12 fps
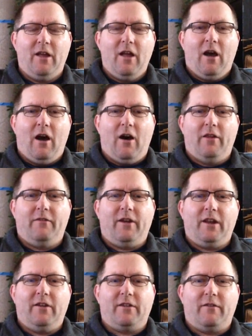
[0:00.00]
all the
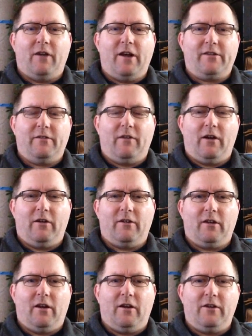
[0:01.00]
videos I've watched of
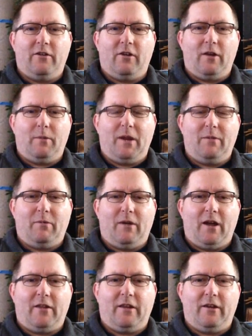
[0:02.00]
all you great people
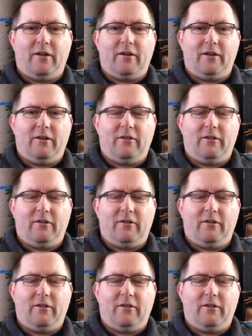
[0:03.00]
out there,